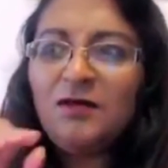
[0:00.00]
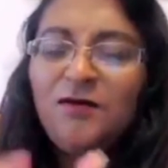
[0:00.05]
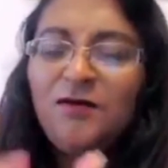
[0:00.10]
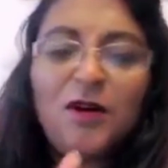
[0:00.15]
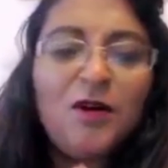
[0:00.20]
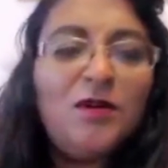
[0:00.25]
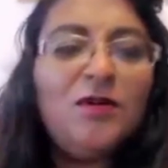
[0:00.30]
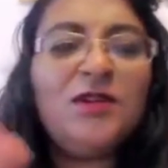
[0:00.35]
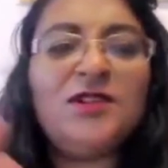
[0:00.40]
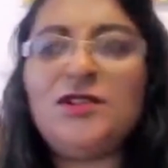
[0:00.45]

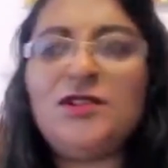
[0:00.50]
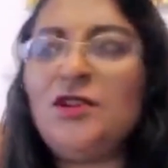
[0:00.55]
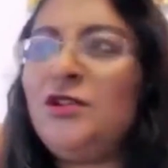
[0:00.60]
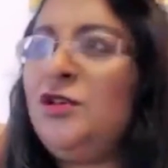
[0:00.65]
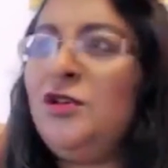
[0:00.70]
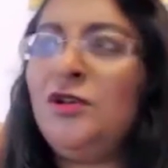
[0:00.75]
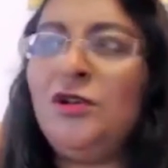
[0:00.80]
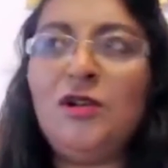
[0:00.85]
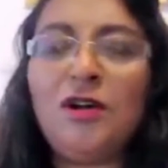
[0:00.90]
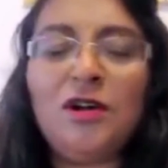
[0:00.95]
Focus
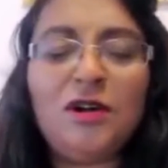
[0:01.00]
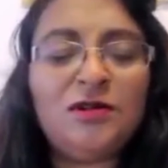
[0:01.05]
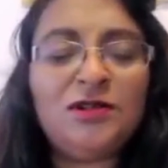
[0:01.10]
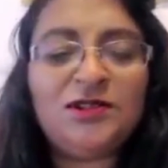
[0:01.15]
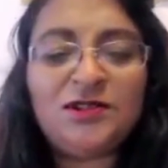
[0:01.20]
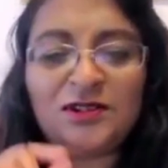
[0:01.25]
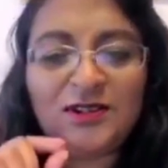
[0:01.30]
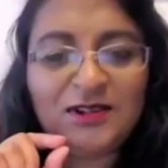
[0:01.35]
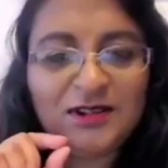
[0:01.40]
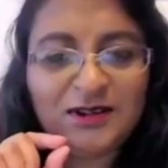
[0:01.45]
on your
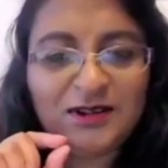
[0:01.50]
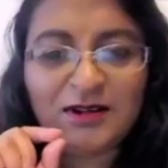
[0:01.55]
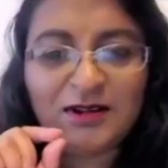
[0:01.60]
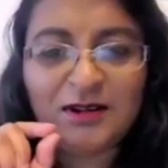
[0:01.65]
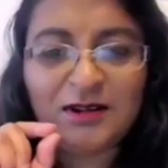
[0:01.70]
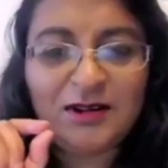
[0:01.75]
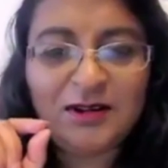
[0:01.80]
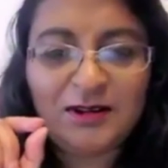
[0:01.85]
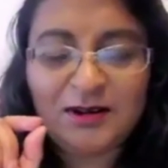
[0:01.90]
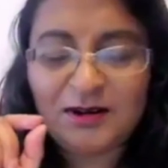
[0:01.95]
goals on
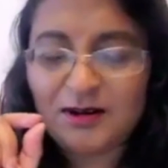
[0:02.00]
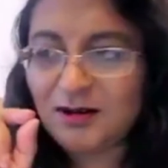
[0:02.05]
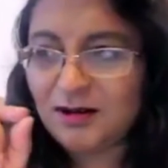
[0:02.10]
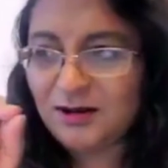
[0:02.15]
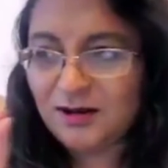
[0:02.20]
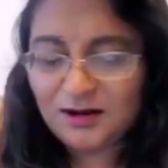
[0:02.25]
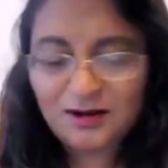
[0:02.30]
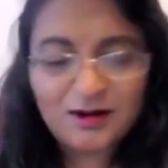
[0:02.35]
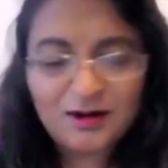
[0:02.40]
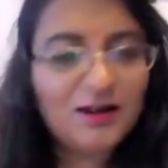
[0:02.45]

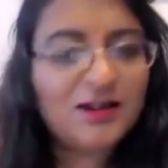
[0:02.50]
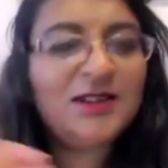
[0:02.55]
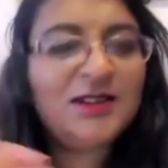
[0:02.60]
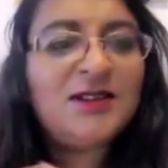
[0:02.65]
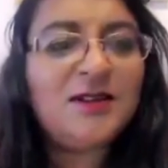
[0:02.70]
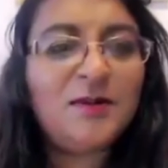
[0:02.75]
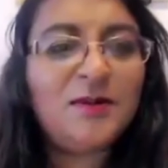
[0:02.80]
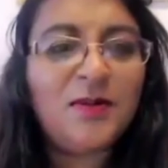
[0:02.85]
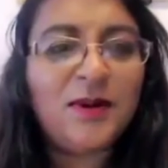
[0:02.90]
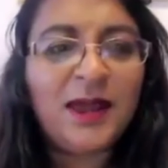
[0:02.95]
a
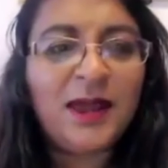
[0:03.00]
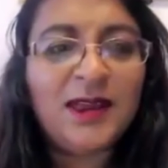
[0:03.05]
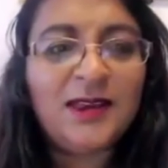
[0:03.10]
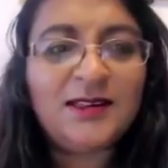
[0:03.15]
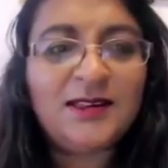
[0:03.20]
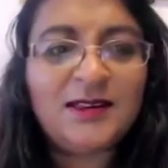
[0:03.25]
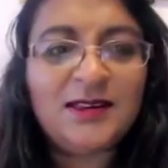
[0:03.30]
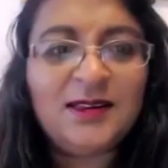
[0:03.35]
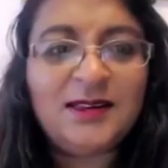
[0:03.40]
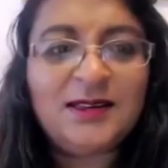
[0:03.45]
constant
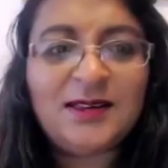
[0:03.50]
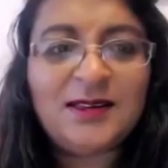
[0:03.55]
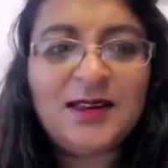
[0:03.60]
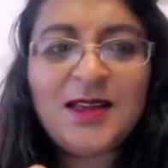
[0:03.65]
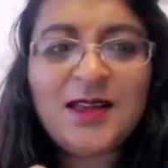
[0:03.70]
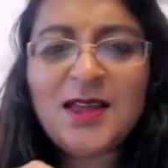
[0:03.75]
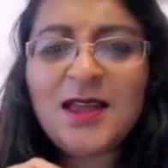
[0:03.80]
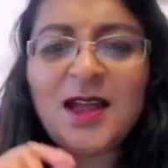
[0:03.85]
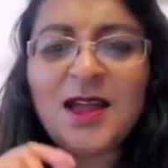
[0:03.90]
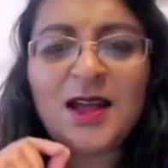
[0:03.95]
basis,
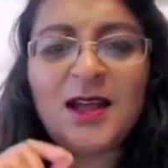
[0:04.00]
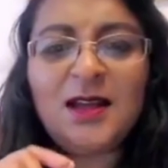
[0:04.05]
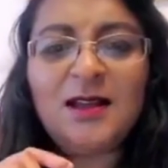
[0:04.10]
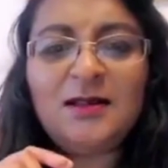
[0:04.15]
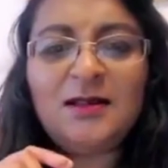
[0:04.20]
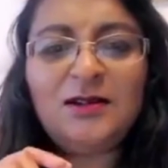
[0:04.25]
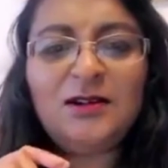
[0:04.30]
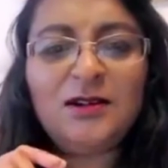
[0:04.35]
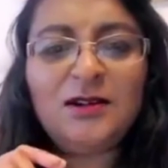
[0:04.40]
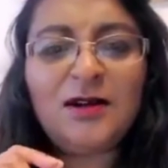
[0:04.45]

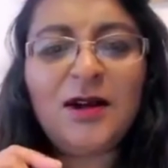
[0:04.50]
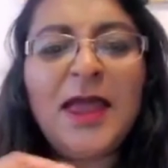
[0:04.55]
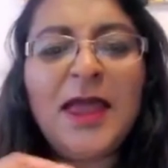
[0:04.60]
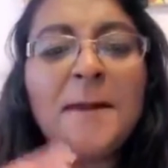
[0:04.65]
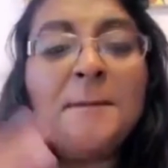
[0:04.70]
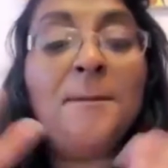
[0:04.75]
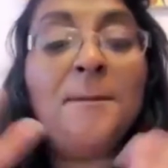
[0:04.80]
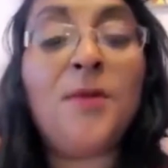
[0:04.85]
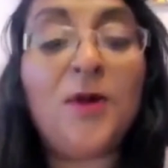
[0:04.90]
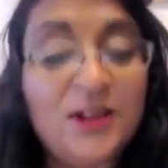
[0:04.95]
and, you know,
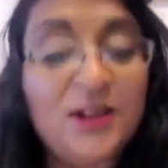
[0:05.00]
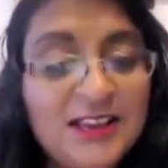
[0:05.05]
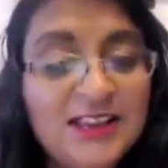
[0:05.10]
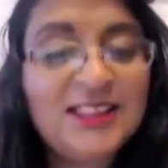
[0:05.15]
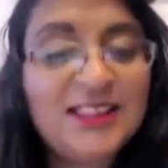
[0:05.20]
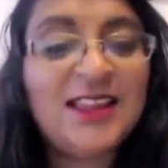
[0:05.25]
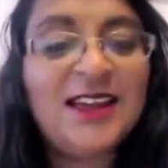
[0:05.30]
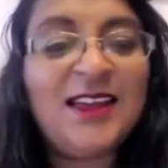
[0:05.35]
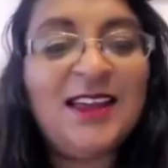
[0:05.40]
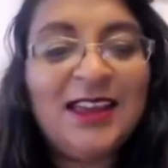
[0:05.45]

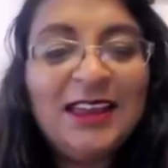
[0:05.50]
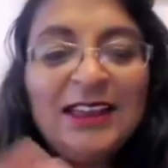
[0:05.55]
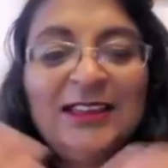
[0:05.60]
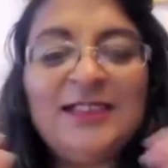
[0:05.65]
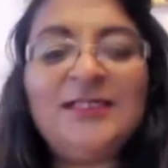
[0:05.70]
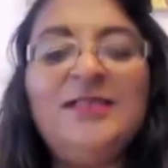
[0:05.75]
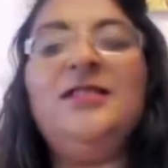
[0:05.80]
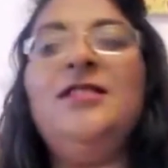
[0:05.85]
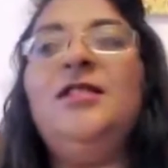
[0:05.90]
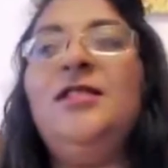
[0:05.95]
embody that
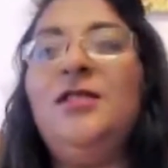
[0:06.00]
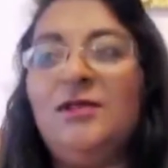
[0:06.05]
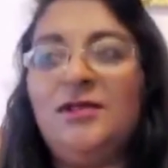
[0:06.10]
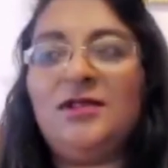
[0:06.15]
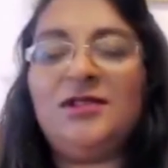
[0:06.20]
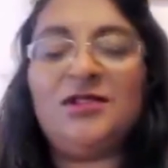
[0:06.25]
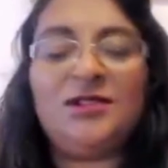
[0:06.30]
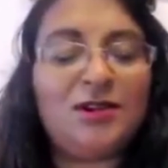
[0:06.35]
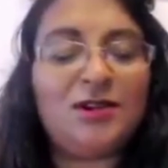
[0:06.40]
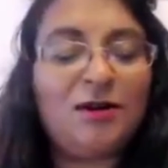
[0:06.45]
into
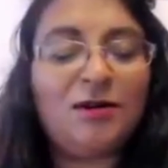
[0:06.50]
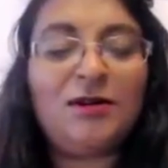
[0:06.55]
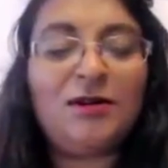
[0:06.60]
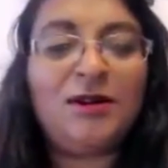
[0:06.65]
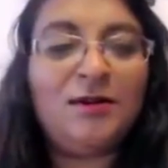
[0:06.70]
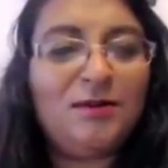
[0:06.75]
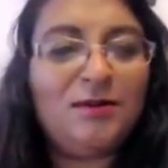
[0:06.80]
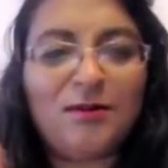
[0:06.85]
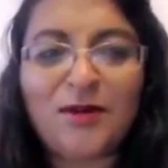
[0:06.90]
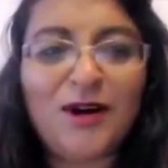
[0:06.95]
your
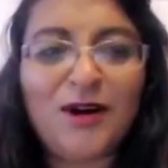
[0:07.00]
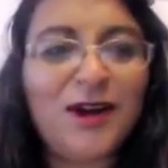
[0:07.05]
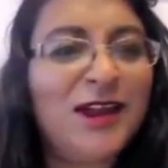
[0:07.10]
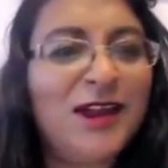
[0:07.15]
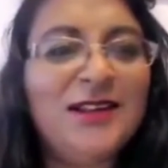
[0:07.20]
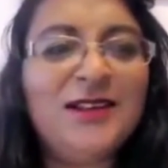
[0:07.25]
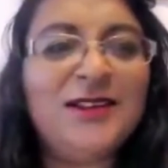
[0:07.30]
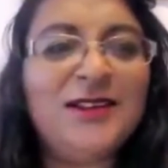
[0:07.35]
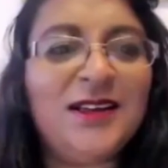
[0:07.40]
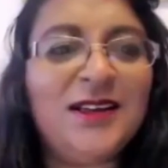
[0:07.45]
soul and
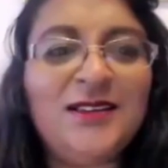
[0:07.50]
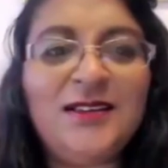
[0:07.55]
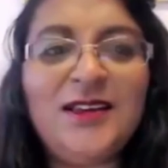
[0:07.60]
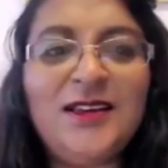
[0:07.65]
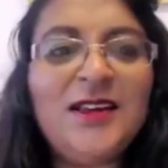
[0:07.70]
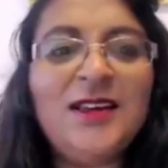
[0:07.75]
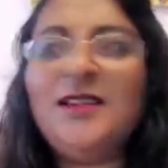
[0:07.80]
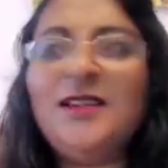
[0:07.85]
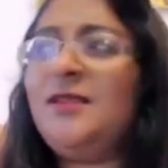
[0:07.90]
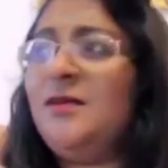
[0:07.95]
mind, and
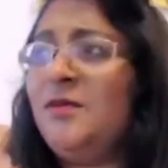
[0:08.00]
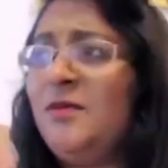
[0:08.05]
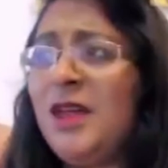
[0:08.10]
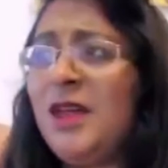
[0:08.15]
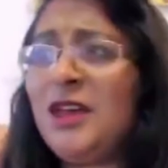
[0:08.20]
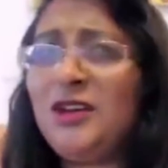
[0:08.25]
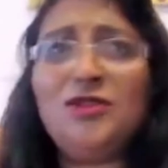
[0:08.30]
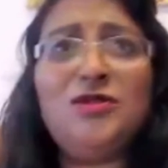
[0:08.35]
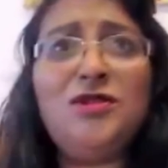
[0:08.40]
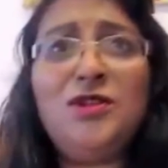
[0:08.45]

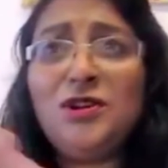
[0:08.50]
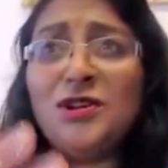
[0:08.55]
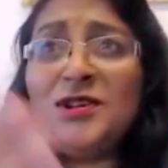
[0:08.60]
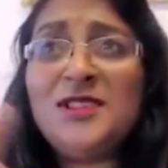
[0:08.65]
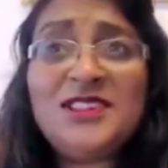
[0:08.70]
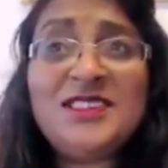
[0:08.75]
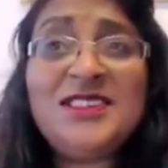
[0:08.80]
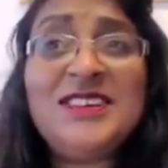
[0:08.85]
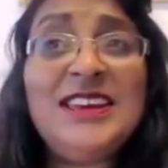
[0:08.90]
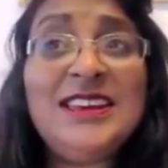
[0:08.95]
make sure you can
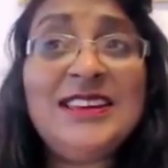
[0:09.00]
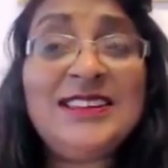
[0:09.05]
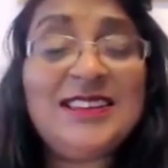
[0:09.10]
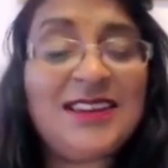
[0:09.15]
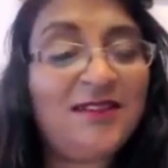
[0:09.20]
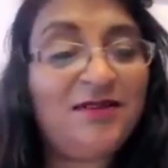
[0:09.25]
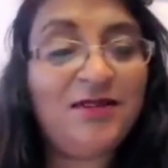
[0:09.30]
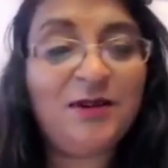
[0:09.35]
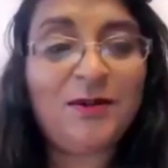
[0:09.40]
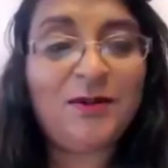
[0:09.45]
see it
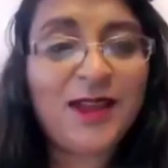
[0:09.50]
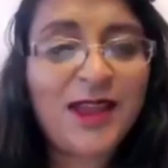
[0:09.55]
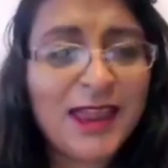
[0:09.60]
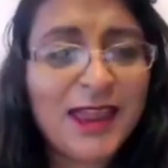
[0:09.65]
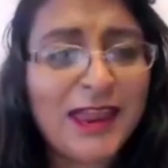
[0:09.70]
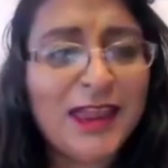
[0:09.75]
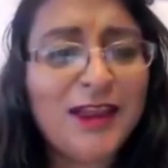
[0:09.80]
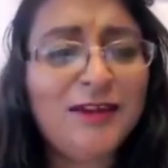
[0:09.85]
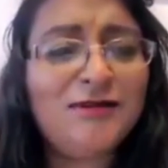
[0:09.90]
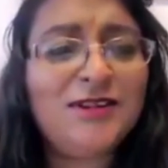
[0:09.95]
everywhere,
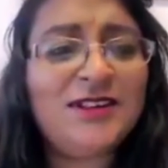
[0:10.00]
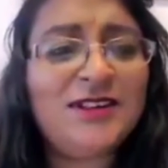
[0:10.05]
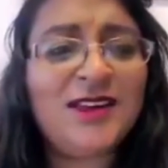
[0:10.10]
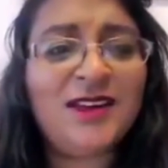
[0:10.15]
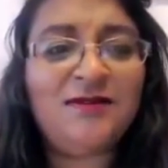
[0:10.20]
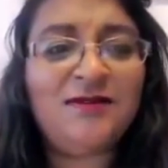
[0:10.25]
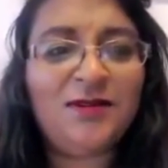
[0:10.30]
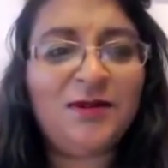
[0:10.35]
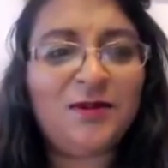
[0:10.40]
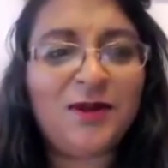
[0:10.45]
hear it
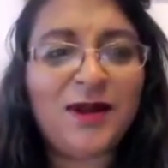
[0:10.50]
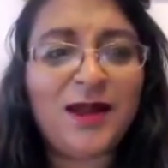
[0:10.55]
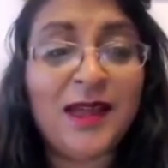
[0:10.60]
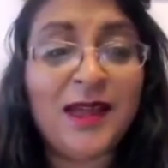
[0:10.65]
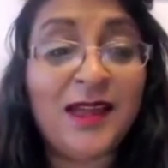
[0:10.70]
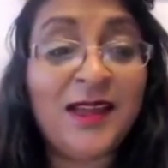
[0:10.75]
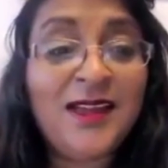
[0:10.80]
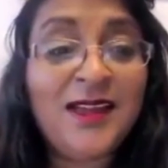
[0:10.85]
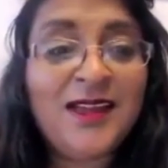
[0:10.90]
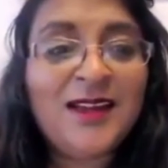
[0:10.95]

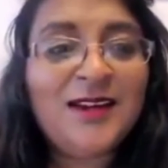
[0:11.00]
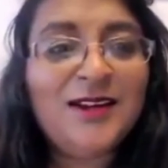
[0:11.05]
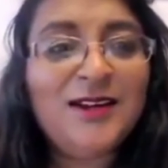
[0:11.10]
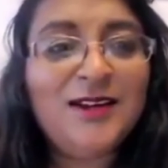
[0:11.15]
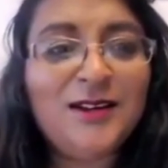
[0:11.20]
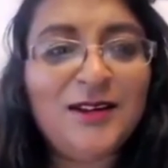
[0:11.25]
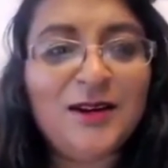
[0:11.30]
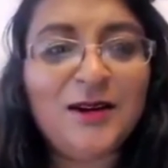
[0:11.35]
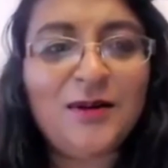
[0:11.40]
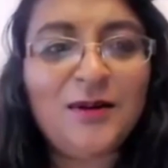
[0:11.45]
everywhere,
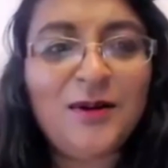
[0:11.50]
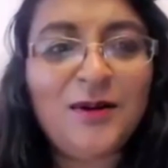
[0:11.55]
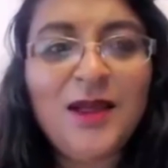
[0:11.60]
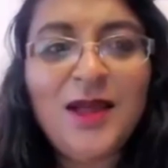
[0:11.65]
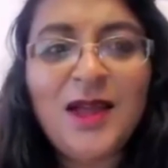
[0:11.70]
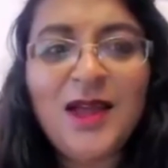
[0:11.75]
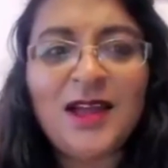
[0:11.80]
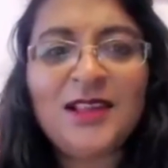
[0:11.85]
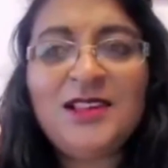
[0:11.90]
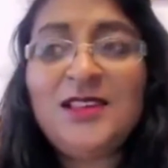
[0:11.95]
you know,
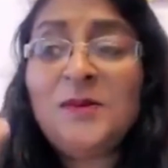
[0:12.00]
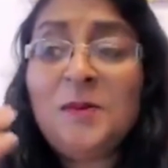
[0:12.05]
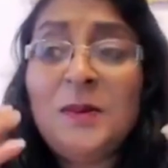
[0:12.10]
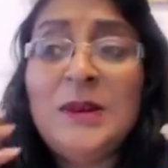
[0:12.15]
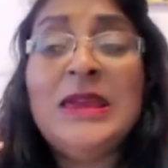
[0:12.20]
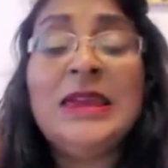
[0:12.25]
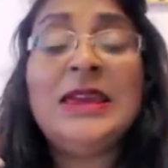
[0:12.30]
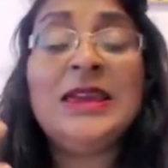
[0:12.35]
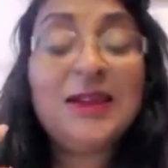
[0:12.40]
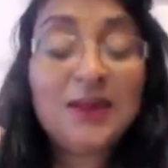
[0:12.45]
and
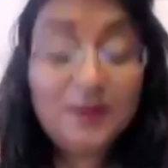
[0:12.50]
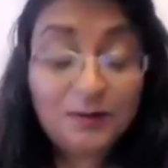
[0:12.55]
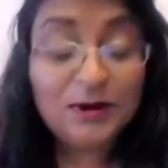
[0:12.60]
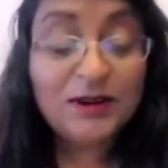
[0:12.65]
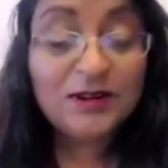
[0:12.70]
speak it.